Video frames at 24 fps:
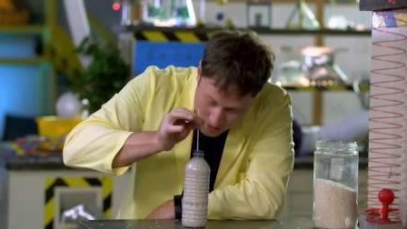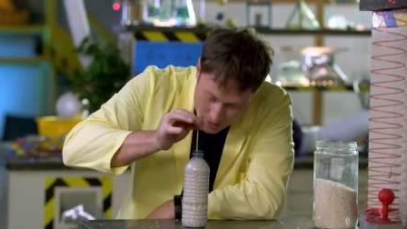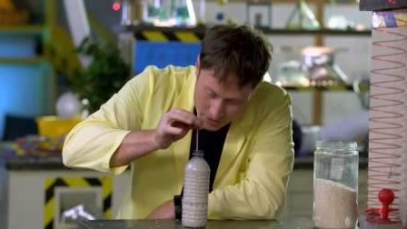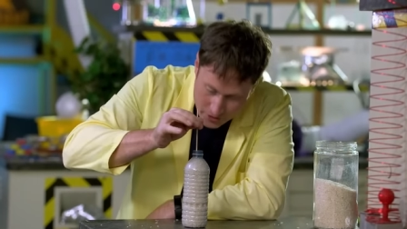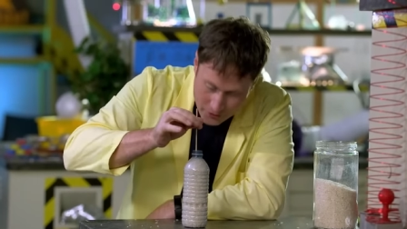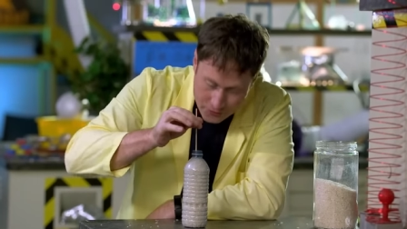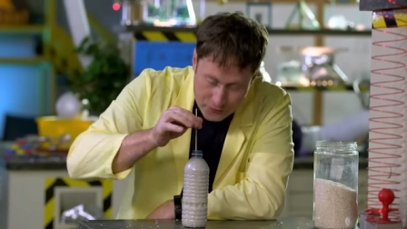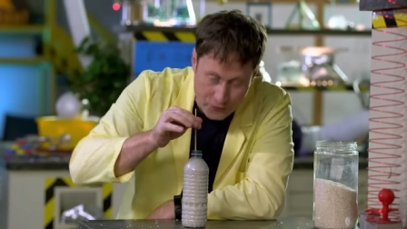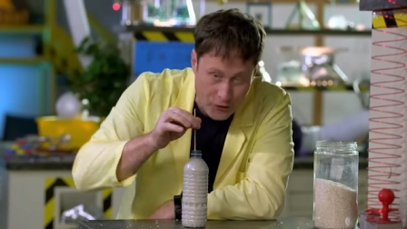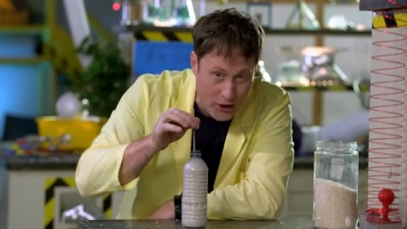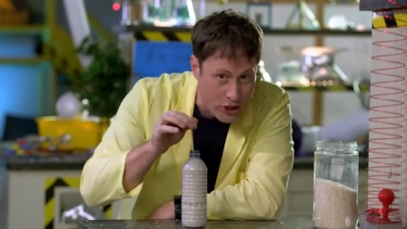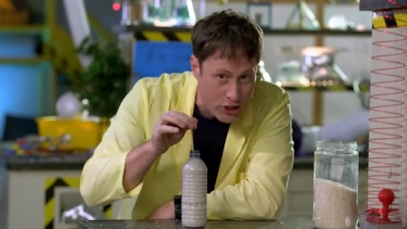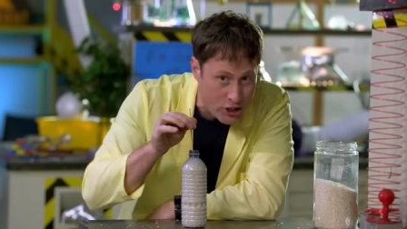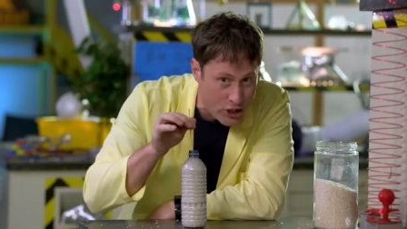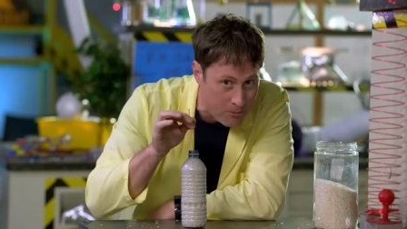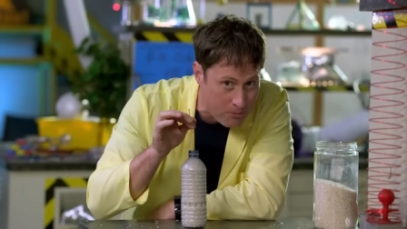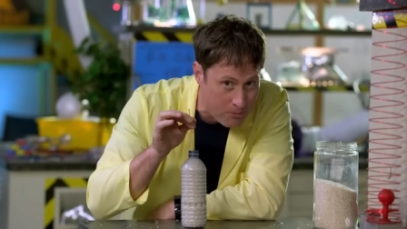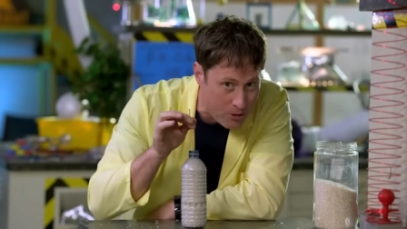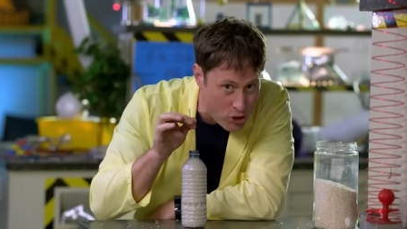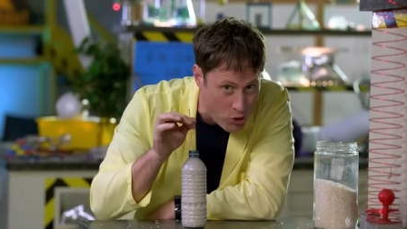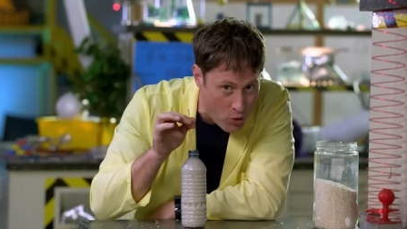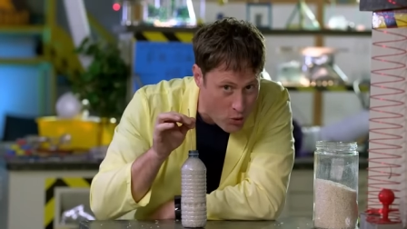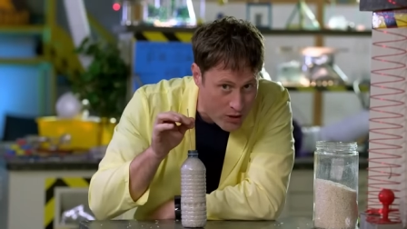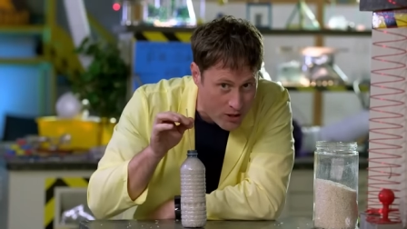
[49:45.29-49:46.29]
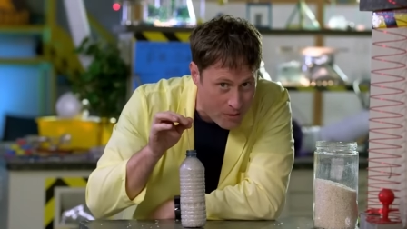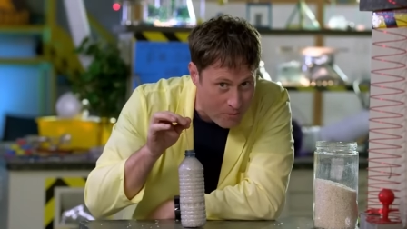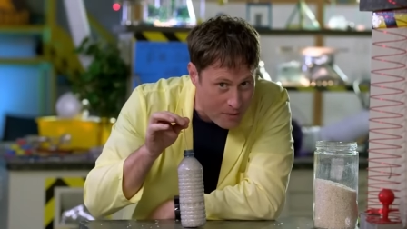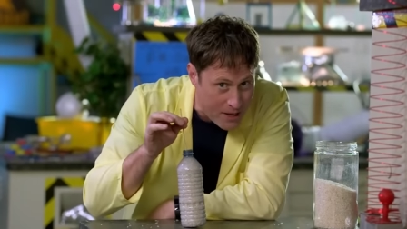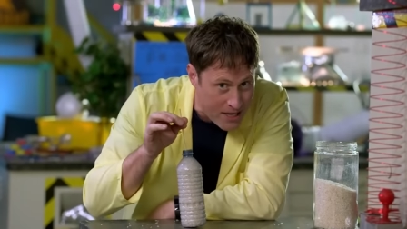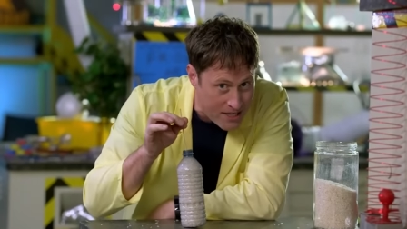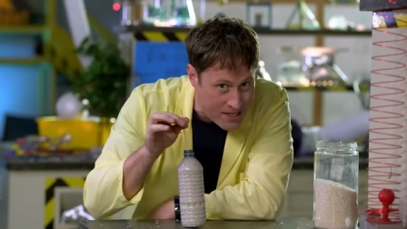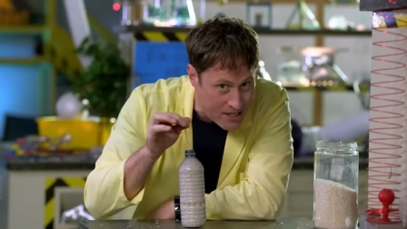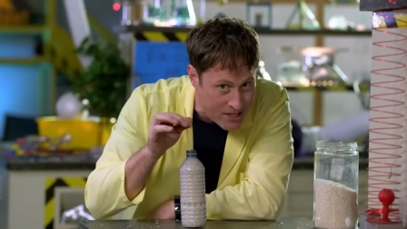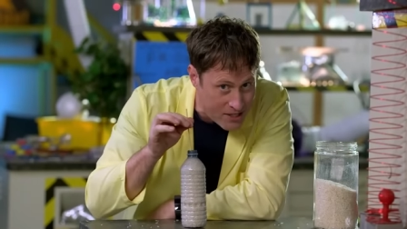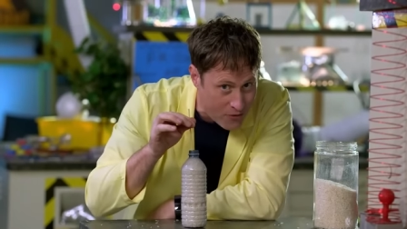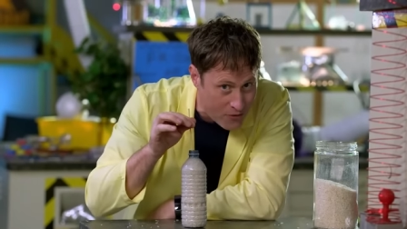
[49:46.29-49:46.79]
the friction between the
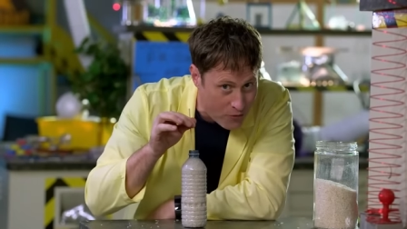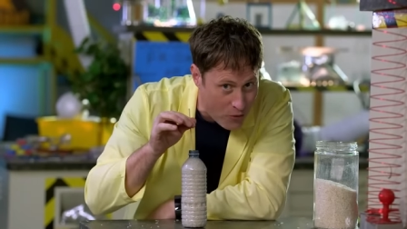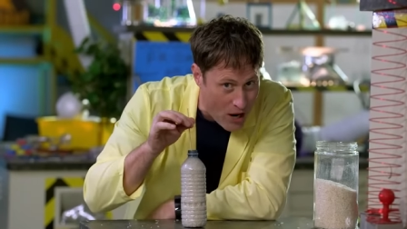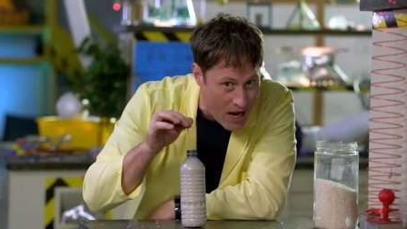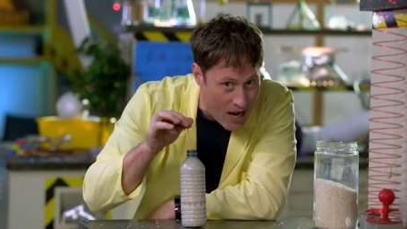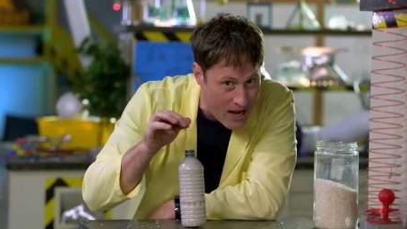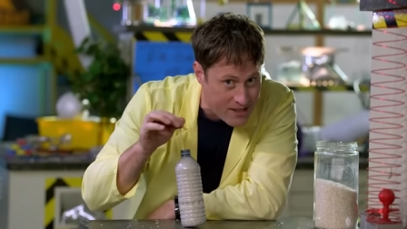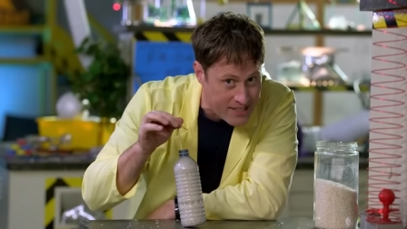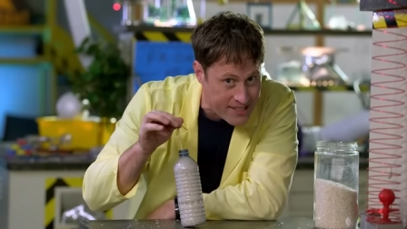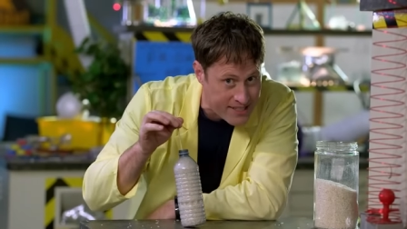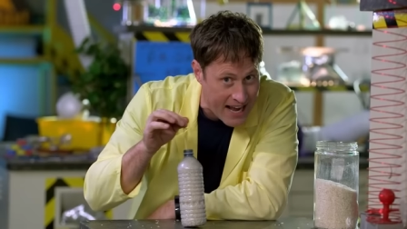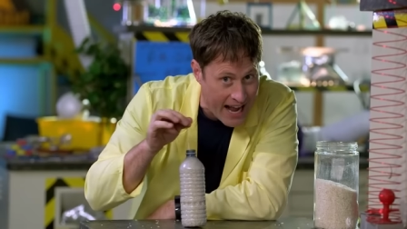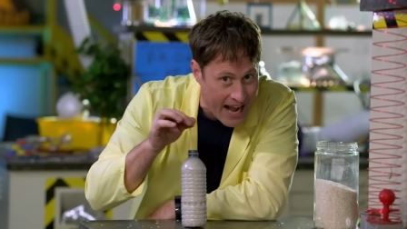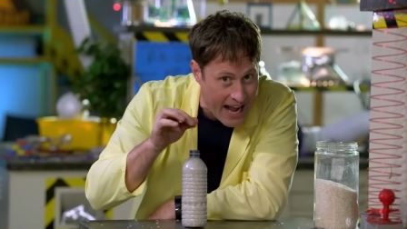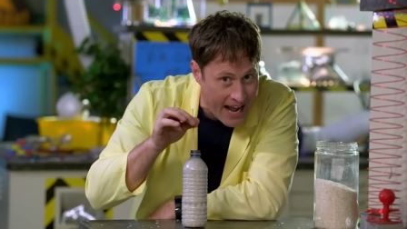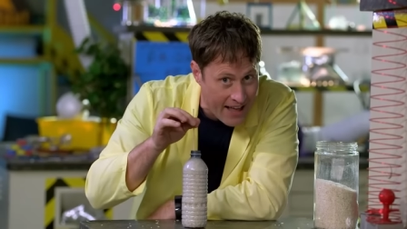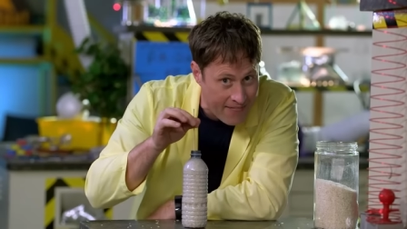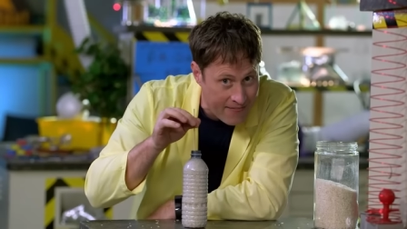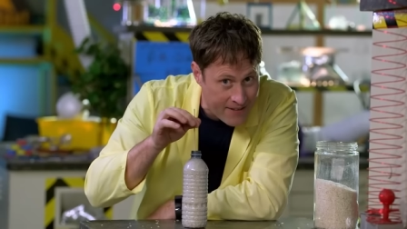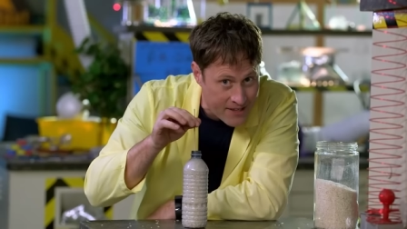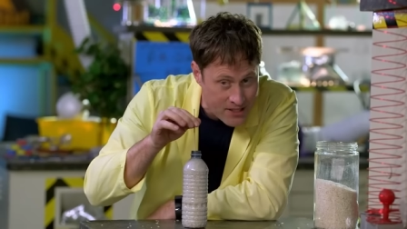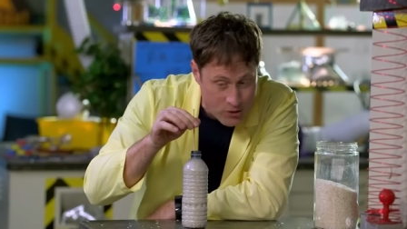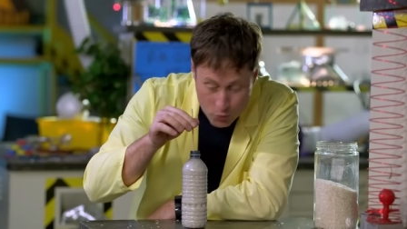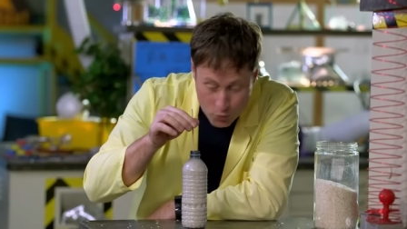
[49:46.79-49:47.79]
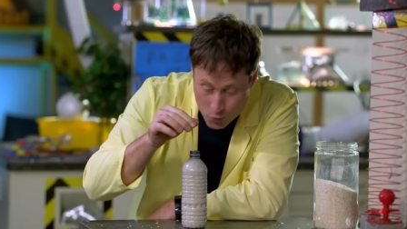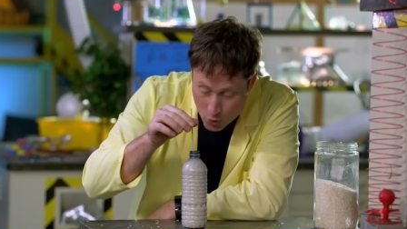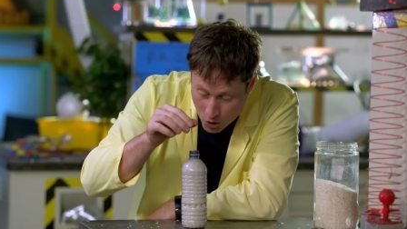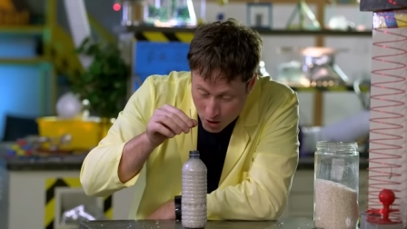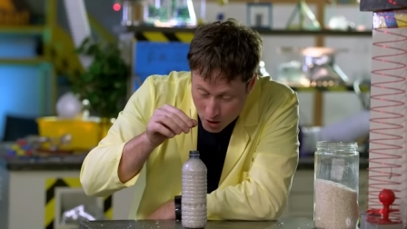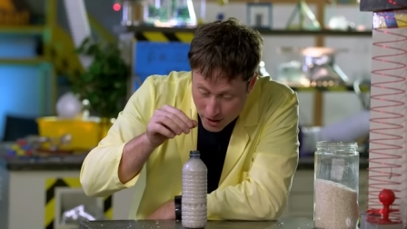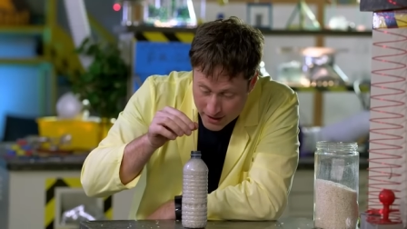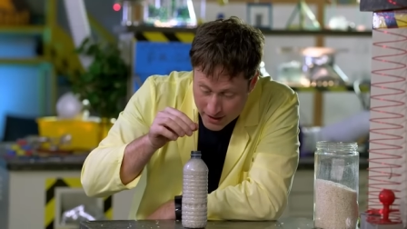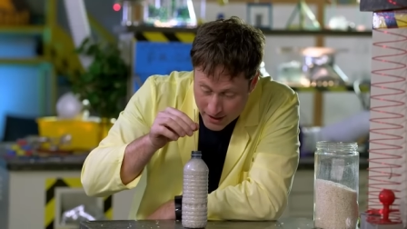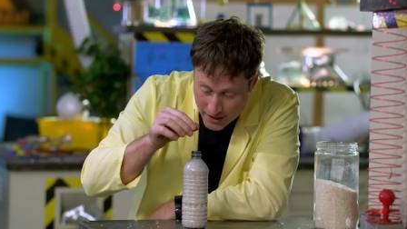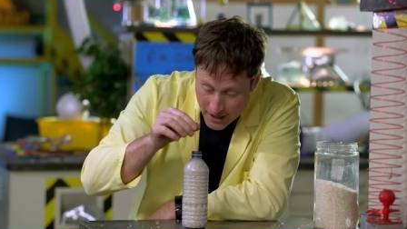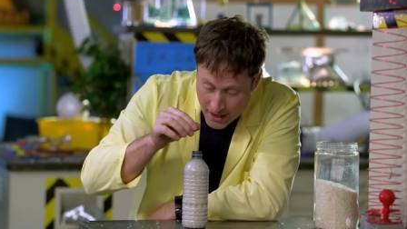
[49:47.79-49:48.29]
pieces of rice and this
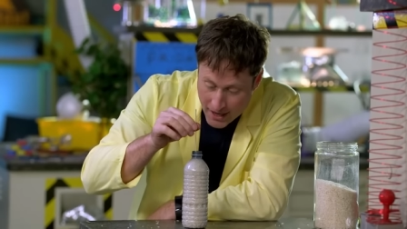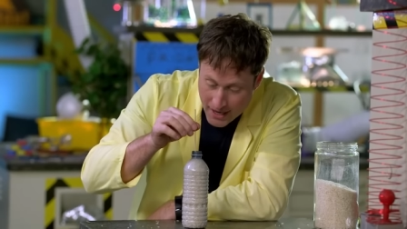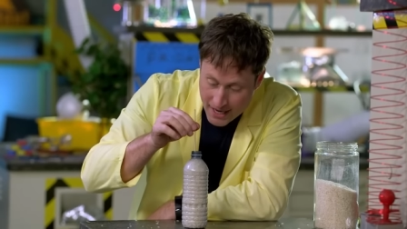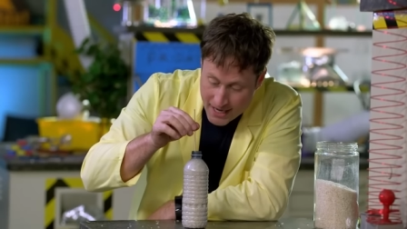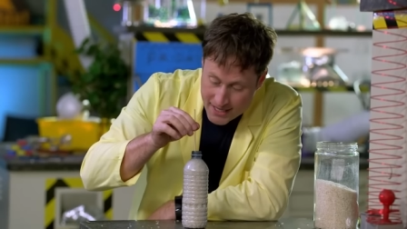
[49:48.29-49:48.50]
wood